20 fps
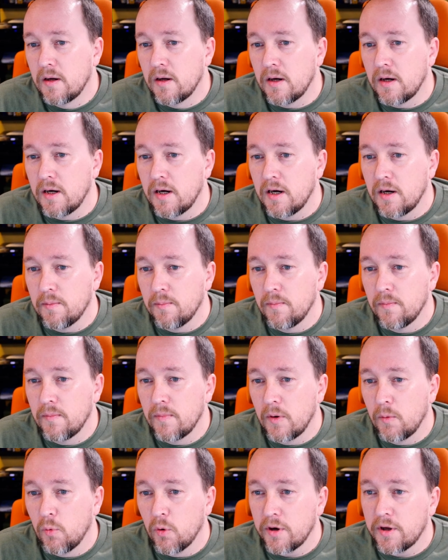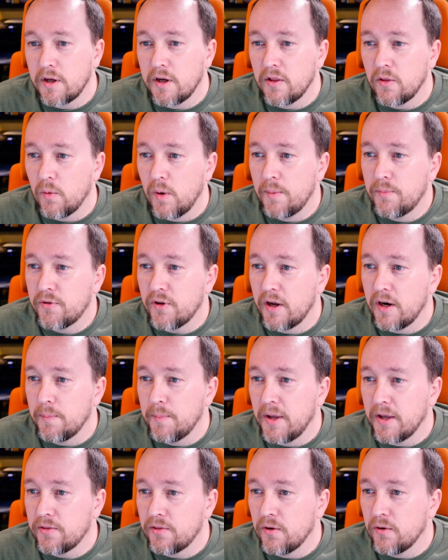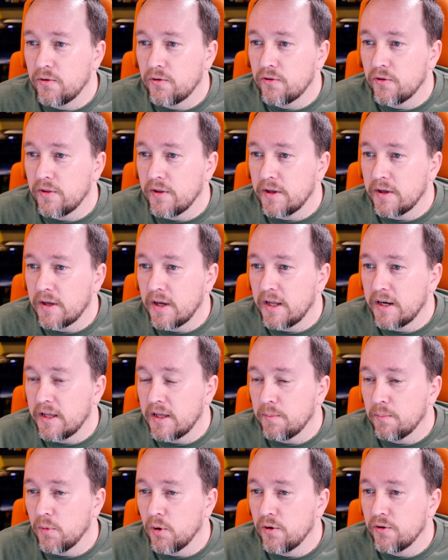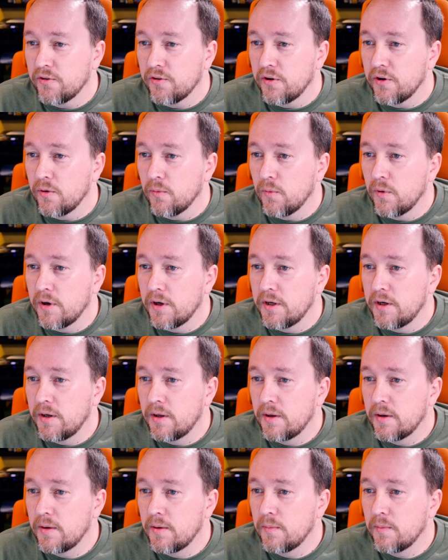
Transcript: I'm working on the website to make those so they kind of get merged into one.